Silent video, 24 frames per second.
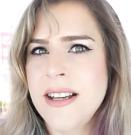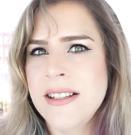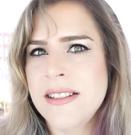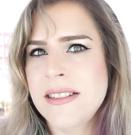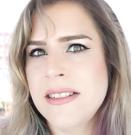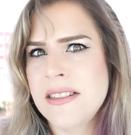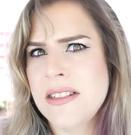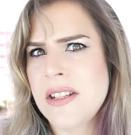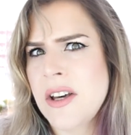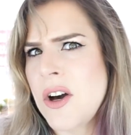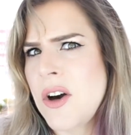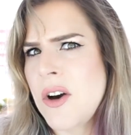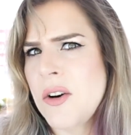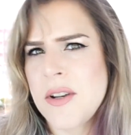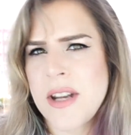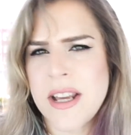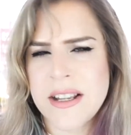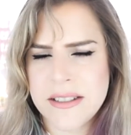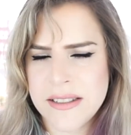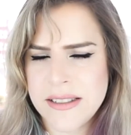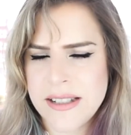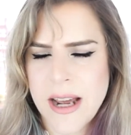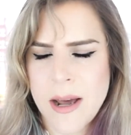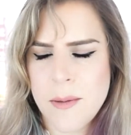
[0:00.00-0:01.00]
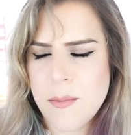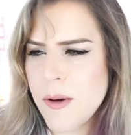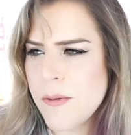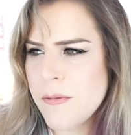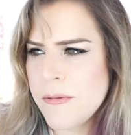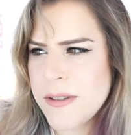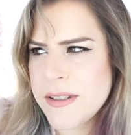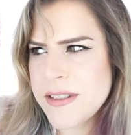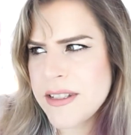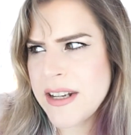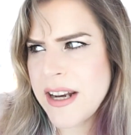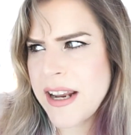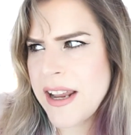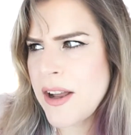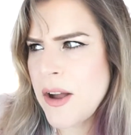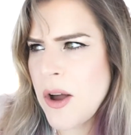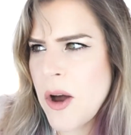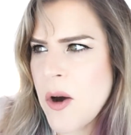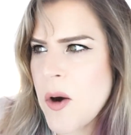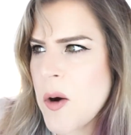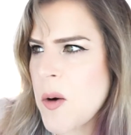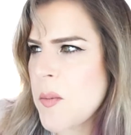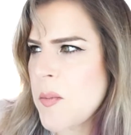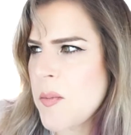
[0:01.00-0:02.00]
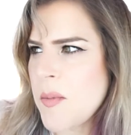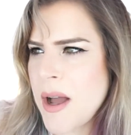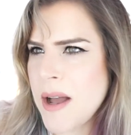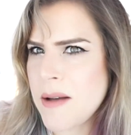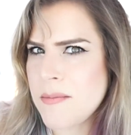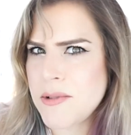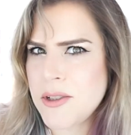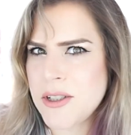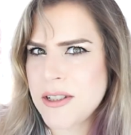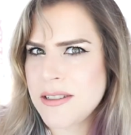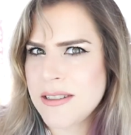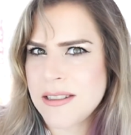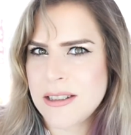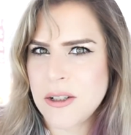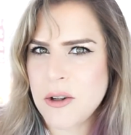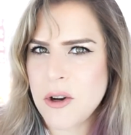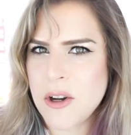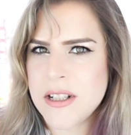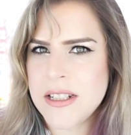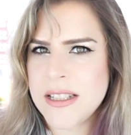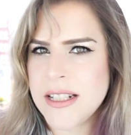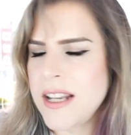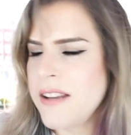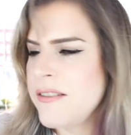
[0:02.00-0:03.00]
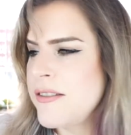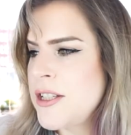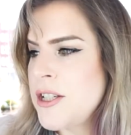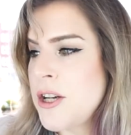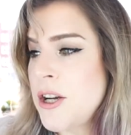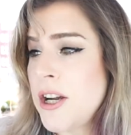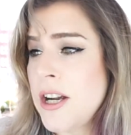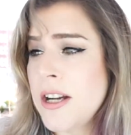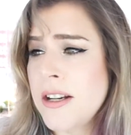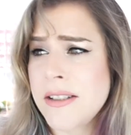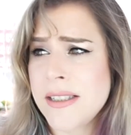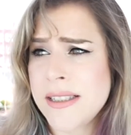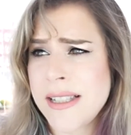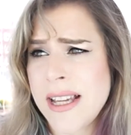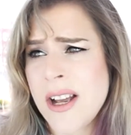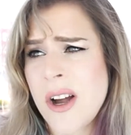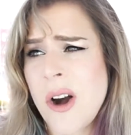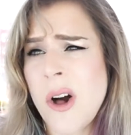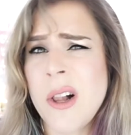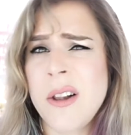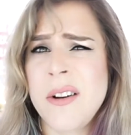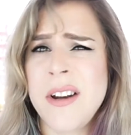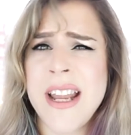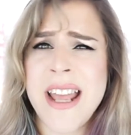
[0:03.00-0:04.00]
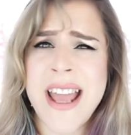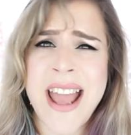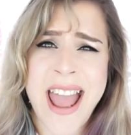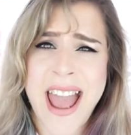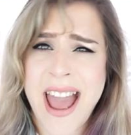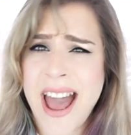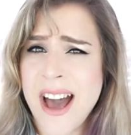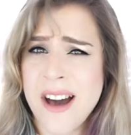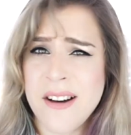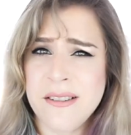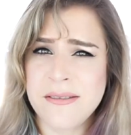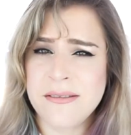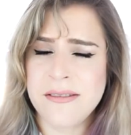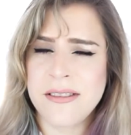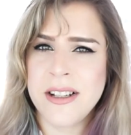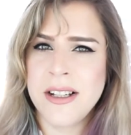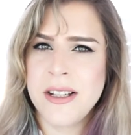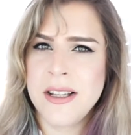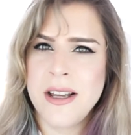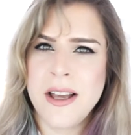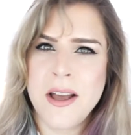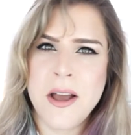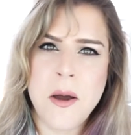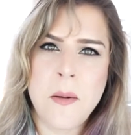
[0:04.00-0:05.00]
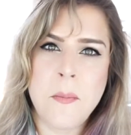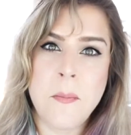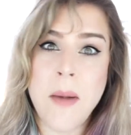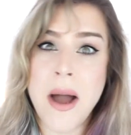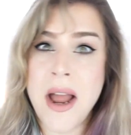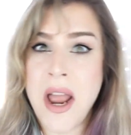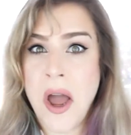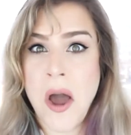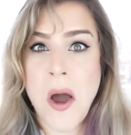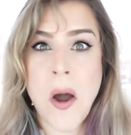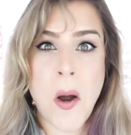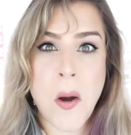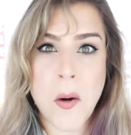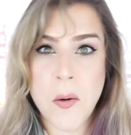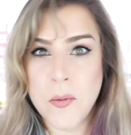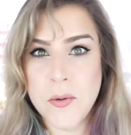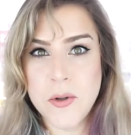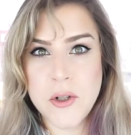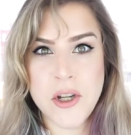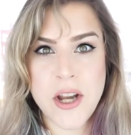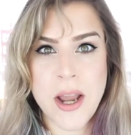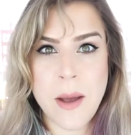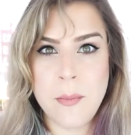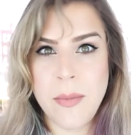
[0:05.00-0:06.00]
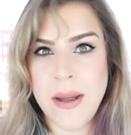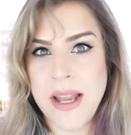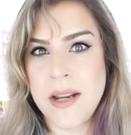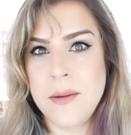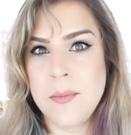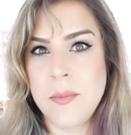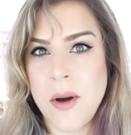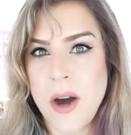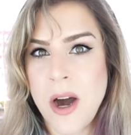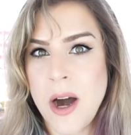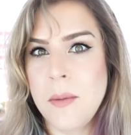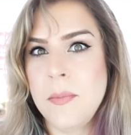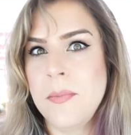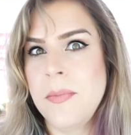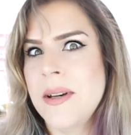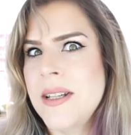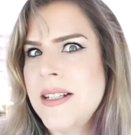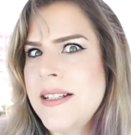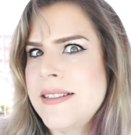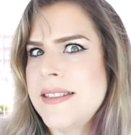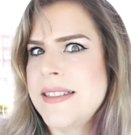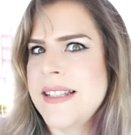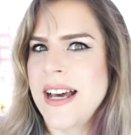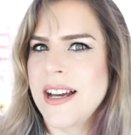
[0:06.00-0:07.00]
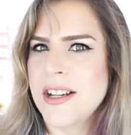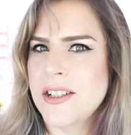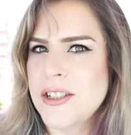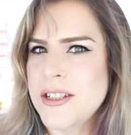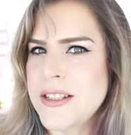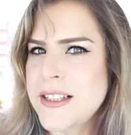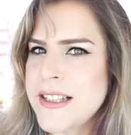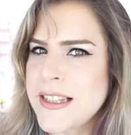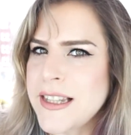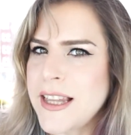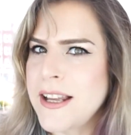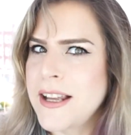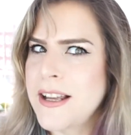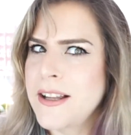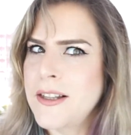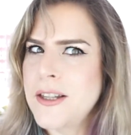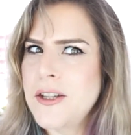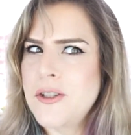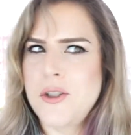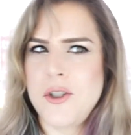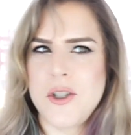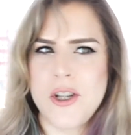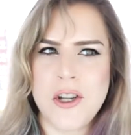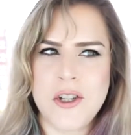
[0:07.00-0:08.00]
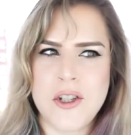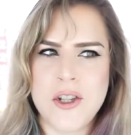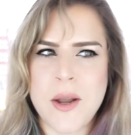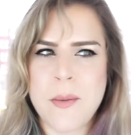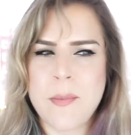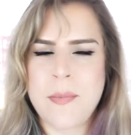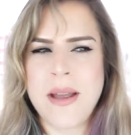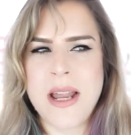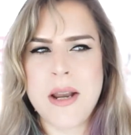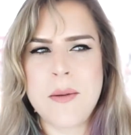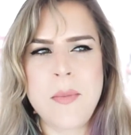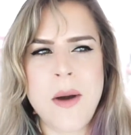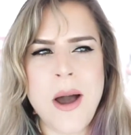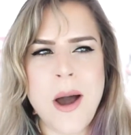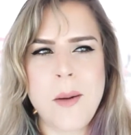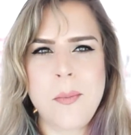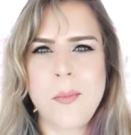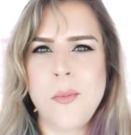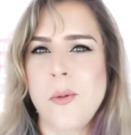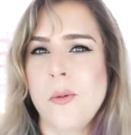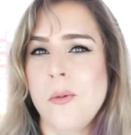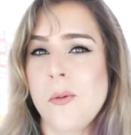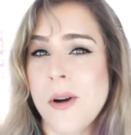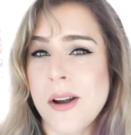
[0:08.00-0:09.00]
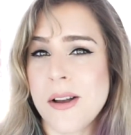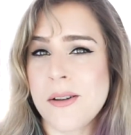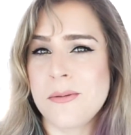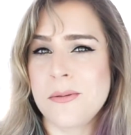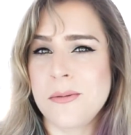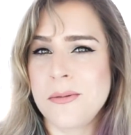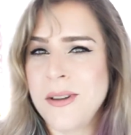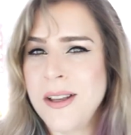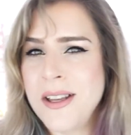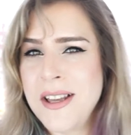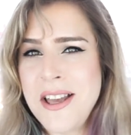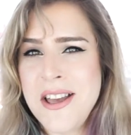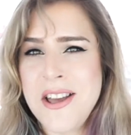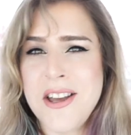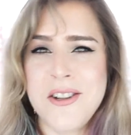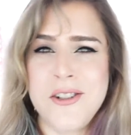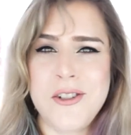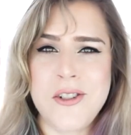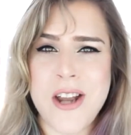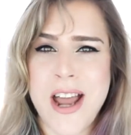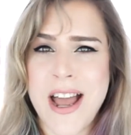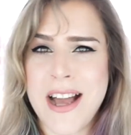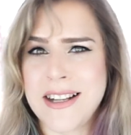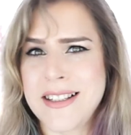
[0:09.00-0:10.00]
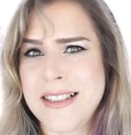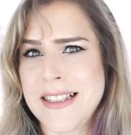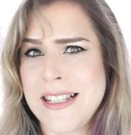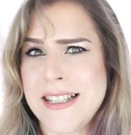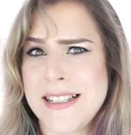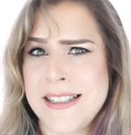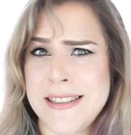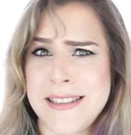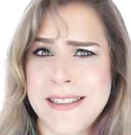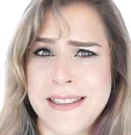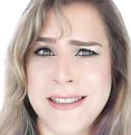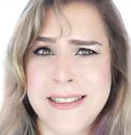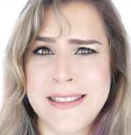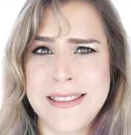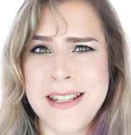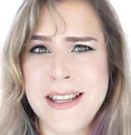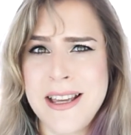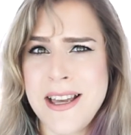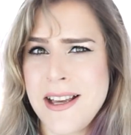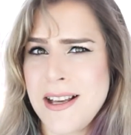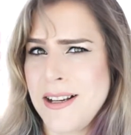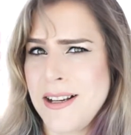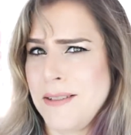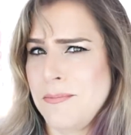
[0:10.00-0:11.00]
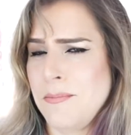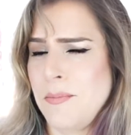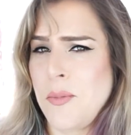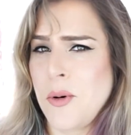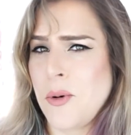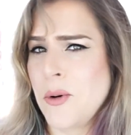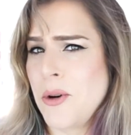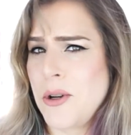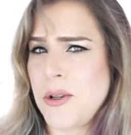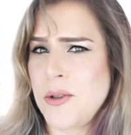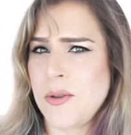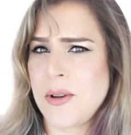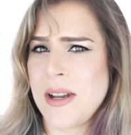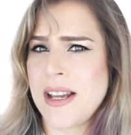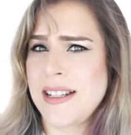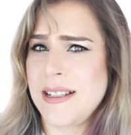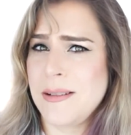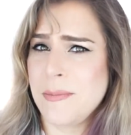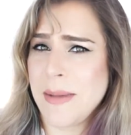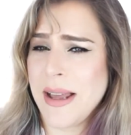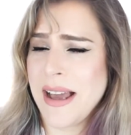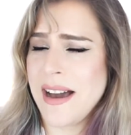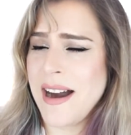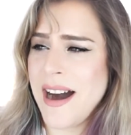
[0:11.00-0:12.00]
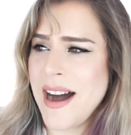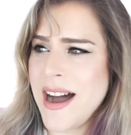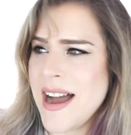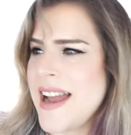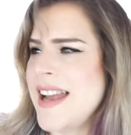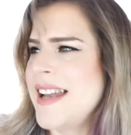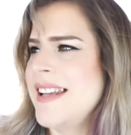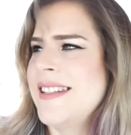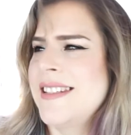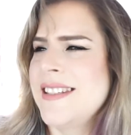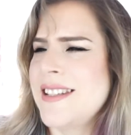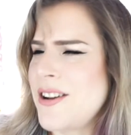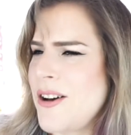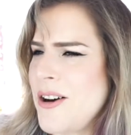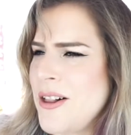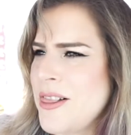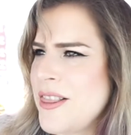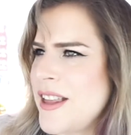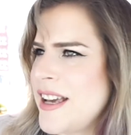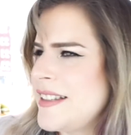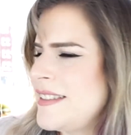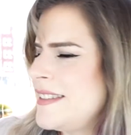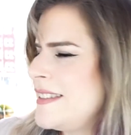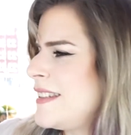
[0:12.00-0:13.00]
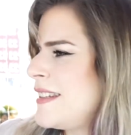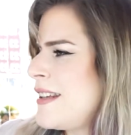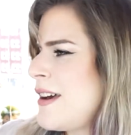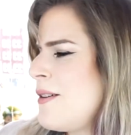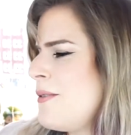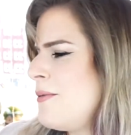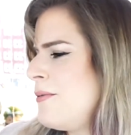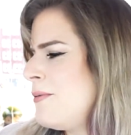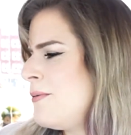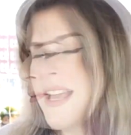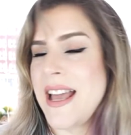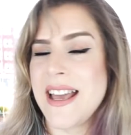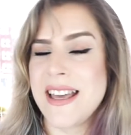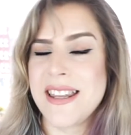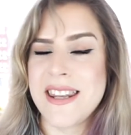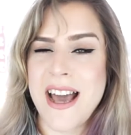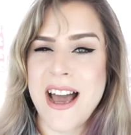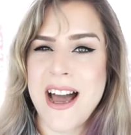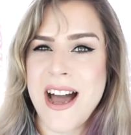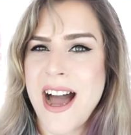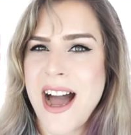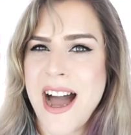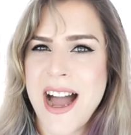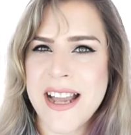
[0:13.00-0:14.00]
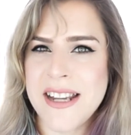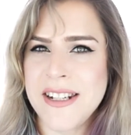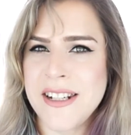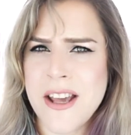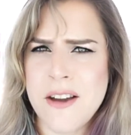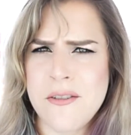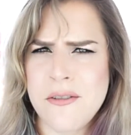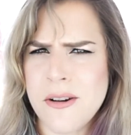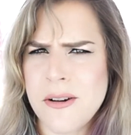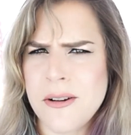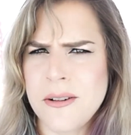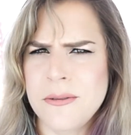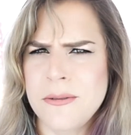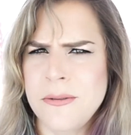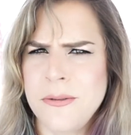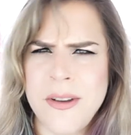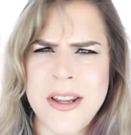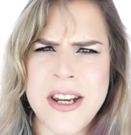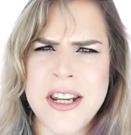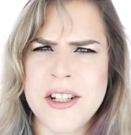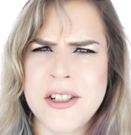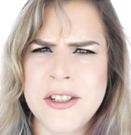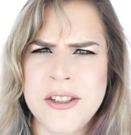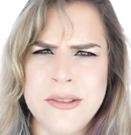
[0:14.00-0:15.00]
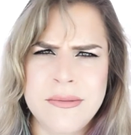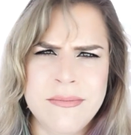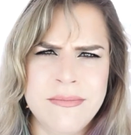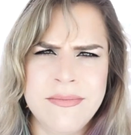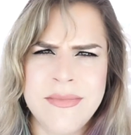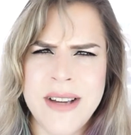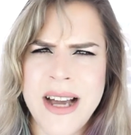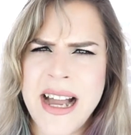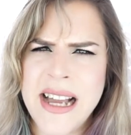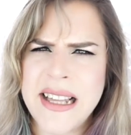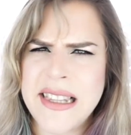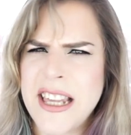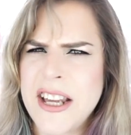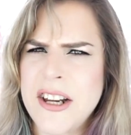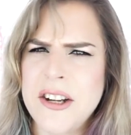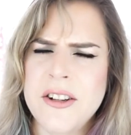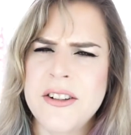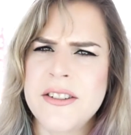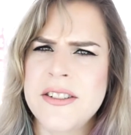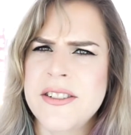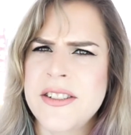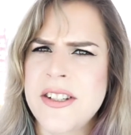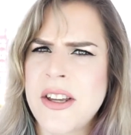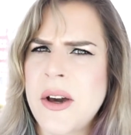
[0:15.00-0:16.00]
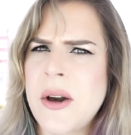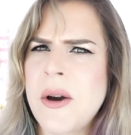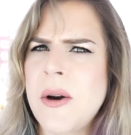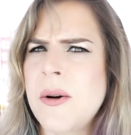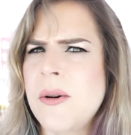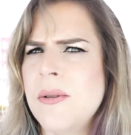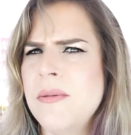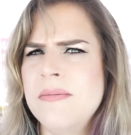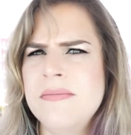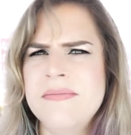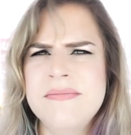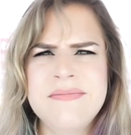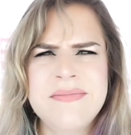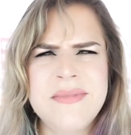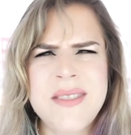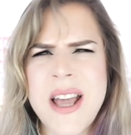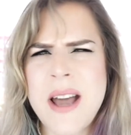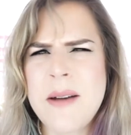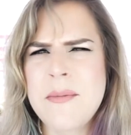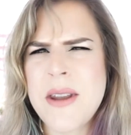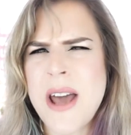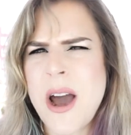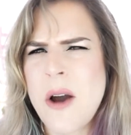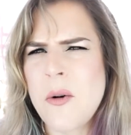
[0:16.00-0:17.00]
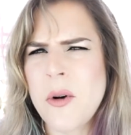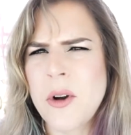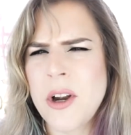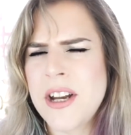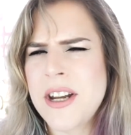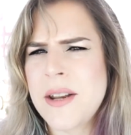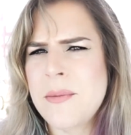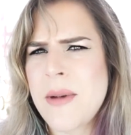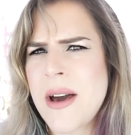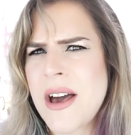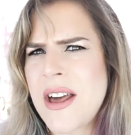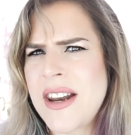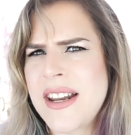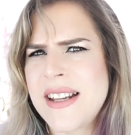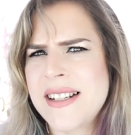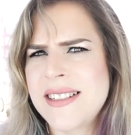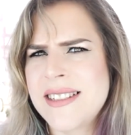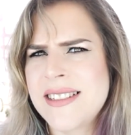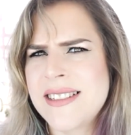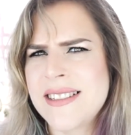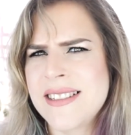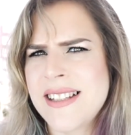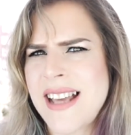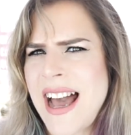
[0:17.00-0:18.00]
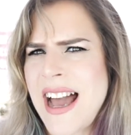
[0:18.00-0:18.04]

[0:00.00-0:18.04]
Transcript: So next time I'm visiting home, I'm just going to give it to her because I already have my own Champagne Pop, and it's actually like a legit Champagne Pop with Jaclyn's portrait behind and all that stuff, and I never finish highlighters, so I'm not worried about it.